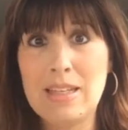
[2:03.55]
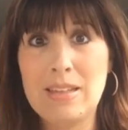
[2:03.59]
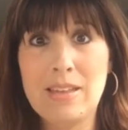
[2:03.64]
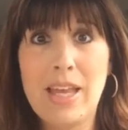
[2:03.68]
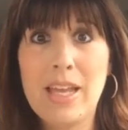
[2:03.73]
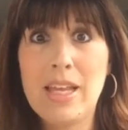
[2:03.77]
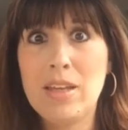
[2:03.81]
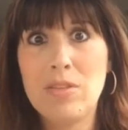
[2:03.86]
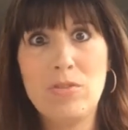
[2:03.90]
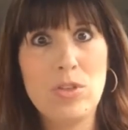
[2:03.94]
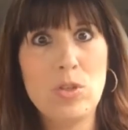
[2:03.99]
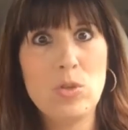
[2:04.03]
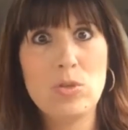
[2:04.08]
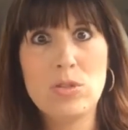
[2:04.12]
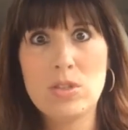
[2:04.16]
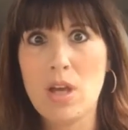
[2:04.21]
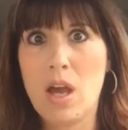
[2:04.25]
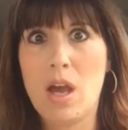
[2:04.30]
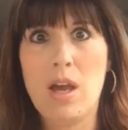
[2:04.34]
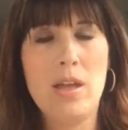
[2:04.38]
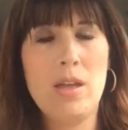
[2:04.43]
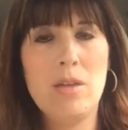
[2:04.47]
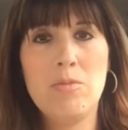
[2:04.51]
Like if you
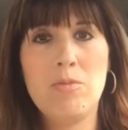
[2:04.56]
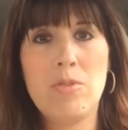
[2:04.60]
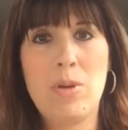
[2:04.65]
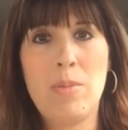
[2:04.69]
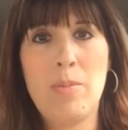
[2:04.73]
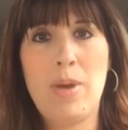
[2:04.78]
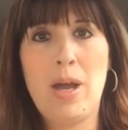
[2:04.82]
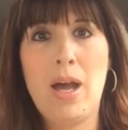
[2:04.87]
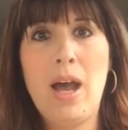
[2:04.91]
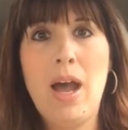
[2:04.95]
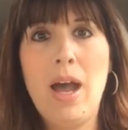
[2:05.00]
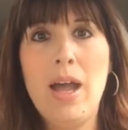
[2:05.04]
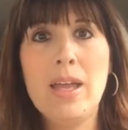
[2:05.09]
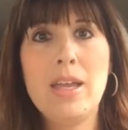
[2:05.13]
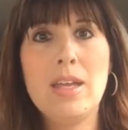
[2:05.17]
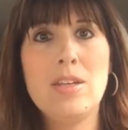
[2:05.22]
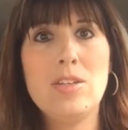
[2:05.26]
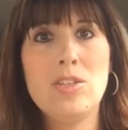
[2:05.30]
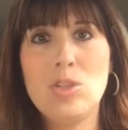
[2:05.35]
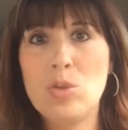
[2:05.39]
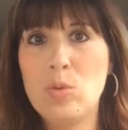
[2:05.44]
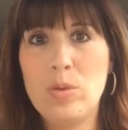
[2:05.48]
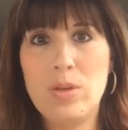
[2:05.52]
saw him from
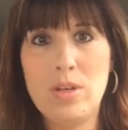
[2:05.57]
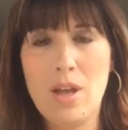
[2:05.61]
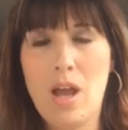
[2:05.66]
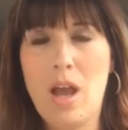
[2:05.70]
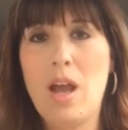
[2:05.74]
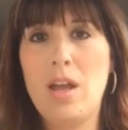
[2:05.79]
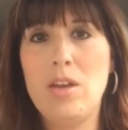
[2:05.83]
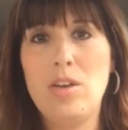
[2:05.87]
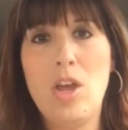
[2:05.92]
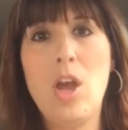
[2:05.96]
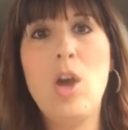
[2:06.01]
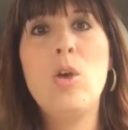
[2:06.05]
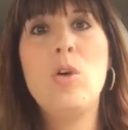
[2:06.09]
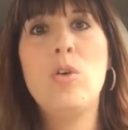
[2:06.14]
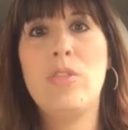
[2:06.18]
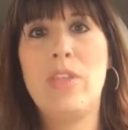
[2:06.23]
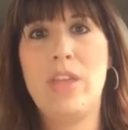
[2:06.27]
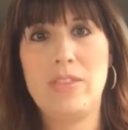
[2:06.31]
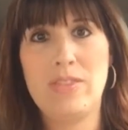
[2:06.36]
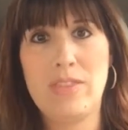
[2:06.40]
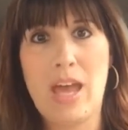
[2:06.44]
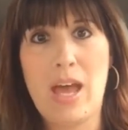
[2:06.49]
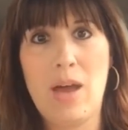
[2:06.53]
behind, you would not know
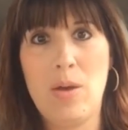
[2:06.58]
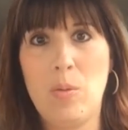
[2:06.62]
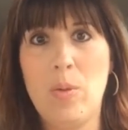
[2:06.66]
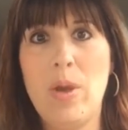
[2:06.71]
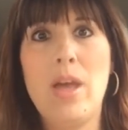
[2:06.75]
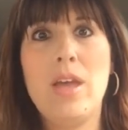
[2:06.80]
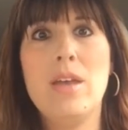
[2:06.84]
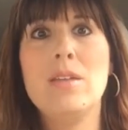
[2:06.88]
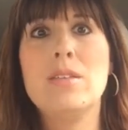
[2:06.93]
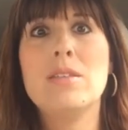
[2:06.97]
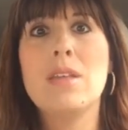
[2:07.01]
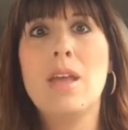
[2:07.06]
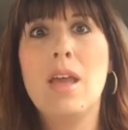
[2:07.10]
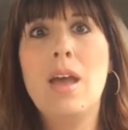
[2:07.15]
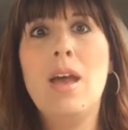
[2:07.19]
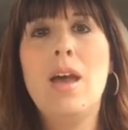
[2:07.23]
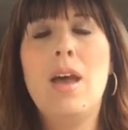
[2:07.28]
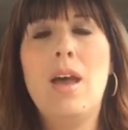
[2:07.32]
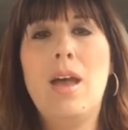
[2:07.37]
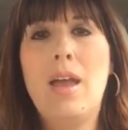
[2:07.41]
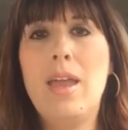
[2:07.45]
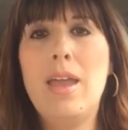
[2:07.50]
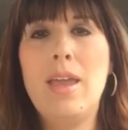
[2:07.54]
that that was
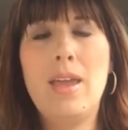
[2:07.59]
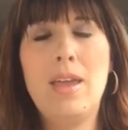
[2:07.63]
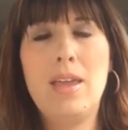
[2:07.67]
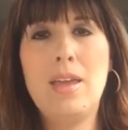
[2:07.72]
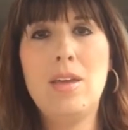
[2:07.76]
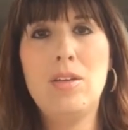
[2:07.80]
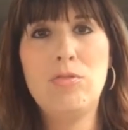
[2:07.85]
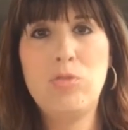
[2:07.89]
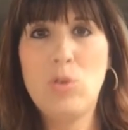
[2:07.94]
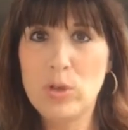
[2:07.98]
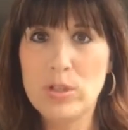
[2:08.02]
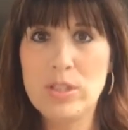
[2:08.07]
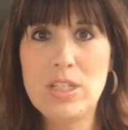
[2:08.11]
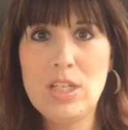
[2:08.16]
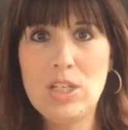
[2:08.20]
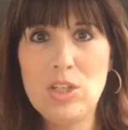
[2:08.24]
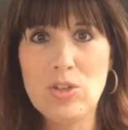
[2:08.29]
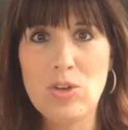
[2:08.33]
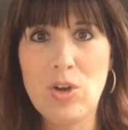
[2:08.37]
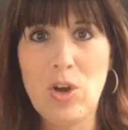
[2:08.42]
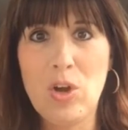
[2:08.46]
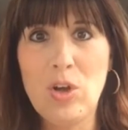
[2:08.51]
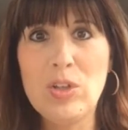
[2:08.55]
a
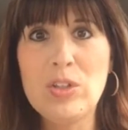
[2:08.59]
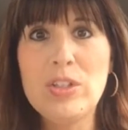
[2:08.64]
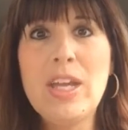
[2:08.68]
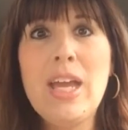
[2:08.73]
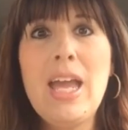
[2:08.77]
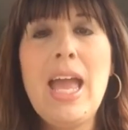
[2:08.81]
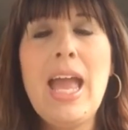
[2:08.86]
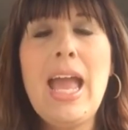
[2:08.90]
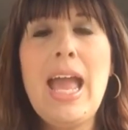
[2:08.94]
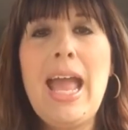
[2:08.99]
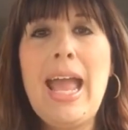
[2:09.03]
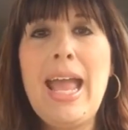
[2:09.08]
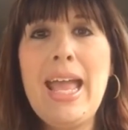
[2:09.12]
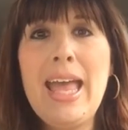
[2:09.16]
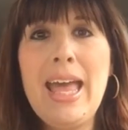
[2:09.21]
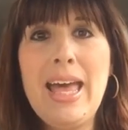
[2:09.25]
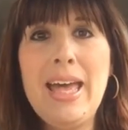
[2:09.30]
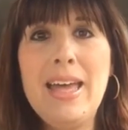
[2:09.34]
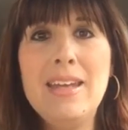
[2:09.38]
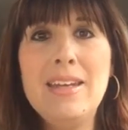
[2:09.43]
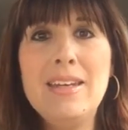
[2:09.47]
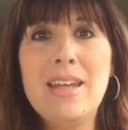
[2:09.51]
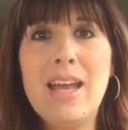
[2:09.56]
14-year-old.
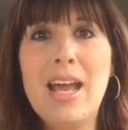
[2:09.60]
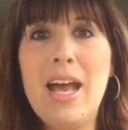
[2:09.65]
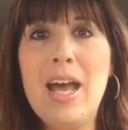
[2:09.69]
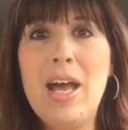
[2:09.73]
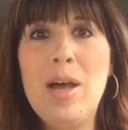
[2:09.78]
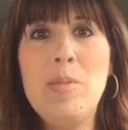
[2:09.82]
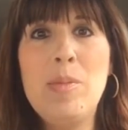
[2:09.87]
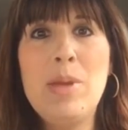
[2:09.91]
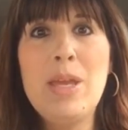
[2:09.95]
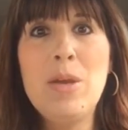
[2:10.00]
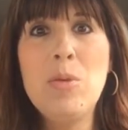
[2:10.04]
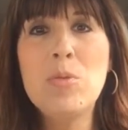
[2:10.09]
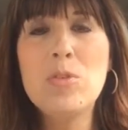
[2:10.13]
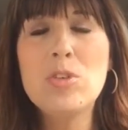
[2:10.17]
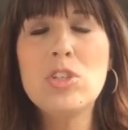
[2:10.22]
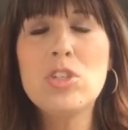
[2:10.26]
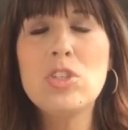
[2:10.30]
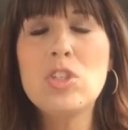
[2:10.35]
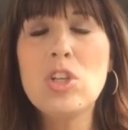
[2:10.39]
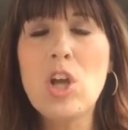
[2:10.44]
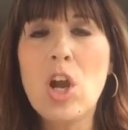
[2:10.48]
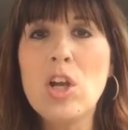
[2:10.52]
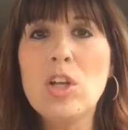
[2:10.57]
And it
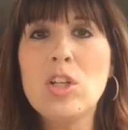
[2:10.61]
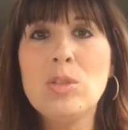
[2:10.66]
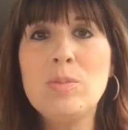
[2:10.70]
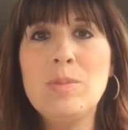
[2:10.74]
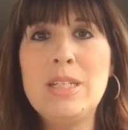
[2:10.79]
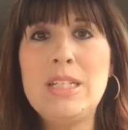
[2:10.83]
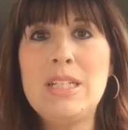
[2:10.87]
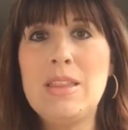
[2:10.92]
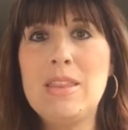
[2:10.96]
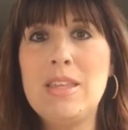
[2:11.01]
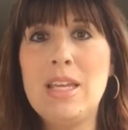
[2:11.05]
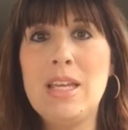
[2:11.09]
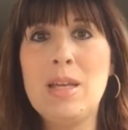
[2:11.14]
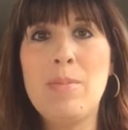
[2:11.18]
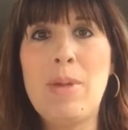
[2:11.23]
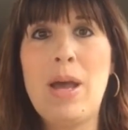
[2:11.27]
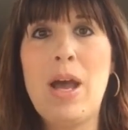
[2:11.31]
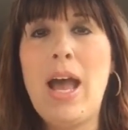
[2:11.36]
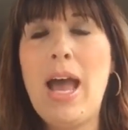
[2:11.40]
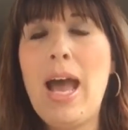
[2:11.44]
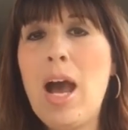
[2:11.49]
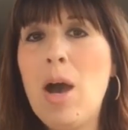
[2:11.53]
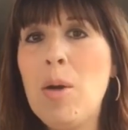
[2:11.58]
startled me to think
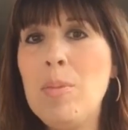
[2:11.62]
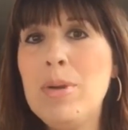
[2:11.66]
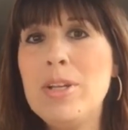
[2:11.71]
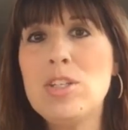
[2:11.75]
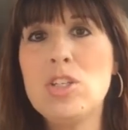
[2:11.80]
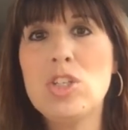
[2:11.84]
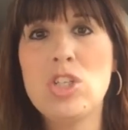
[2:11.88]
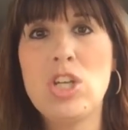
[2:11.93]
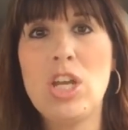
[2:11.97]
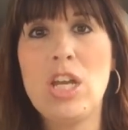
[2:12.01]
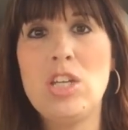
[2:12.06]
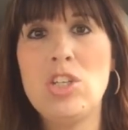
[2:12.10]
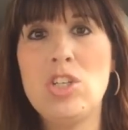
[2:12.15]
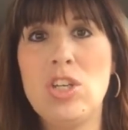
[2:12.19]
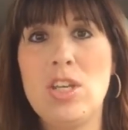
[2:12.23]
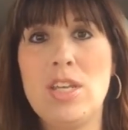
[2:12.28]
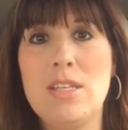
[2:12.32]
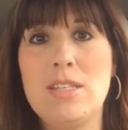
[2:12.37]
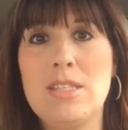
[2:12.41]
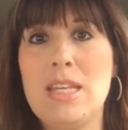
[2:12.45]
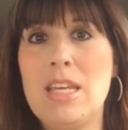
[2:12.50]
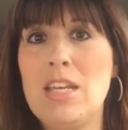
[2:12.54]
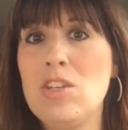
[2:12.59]
about how much
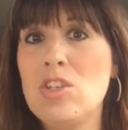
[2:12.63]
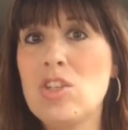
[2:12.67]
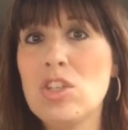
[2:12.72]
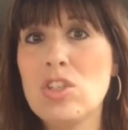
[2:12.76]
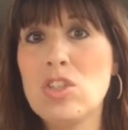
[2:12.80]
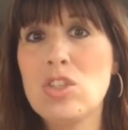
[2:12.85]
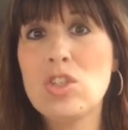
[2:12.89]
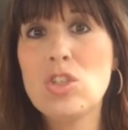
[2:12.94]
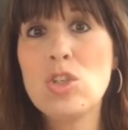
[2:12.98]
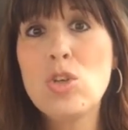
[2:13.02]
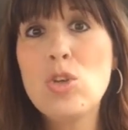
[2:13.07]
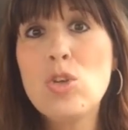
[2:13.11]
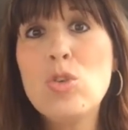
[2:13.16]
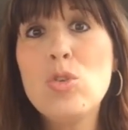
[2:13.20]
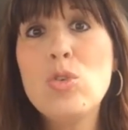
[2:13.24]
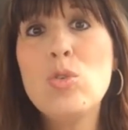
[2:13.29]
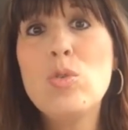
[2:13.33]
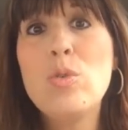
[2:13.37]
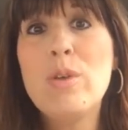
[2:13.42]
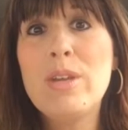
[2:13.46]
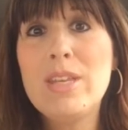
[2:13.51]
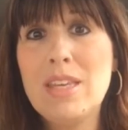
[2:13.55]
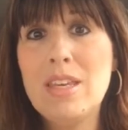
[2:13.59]
changes in just
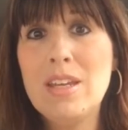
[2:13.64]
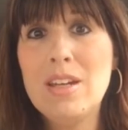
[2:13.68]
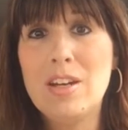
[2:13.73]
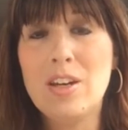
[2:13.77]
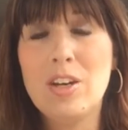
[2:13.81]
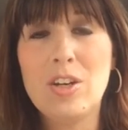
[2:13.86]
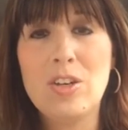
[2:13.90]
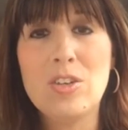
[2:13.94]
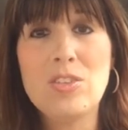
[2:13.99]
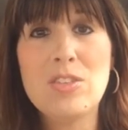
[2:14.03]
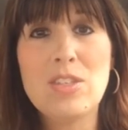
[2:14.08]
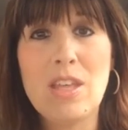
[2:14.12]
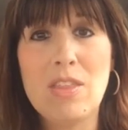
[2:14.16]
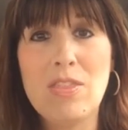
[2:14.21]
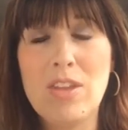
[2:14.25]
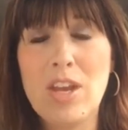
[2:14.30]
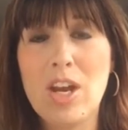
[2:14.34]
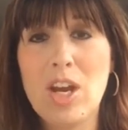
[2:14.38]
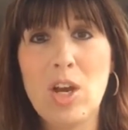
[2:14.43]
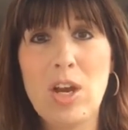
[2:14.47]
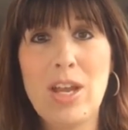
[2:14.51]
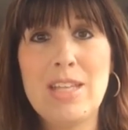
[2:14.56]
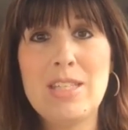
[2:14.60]
2 years.
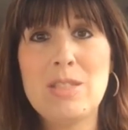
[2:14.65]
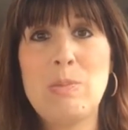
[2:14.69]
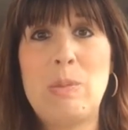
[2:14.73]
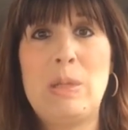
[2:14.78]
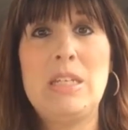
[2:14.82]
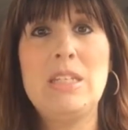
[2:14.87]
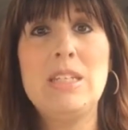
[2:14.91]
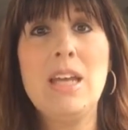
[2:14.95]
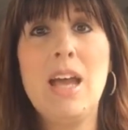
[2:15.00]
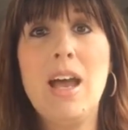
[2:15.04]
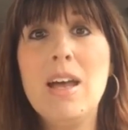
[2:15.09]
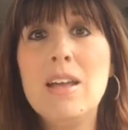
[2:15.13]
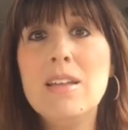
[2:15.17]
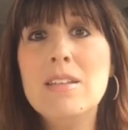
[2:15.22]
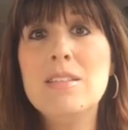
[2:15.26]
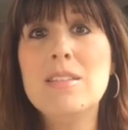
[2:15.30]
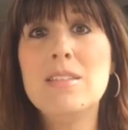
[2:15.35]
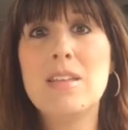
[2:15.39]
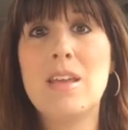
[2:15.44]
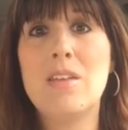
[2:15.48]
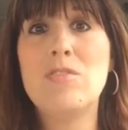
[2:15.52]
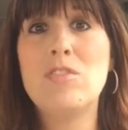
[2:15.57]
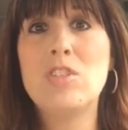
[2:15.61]
There has been
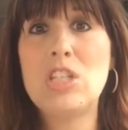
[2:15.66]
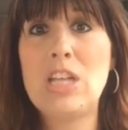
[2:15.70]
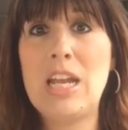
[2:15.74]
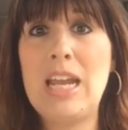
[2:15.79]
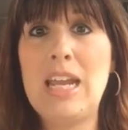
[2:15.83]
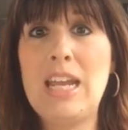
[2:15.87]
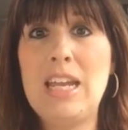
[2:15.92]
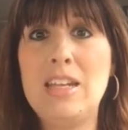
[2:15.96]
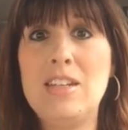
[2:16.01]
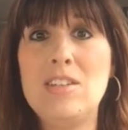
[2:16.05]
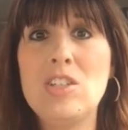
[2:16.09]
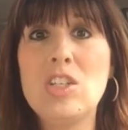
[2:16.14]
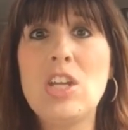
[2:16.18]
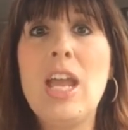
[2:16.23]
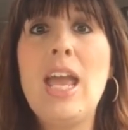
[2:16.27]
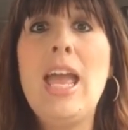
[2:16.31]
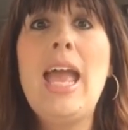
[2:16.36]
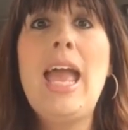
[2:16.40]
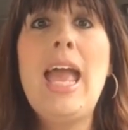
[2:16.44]
tons of change.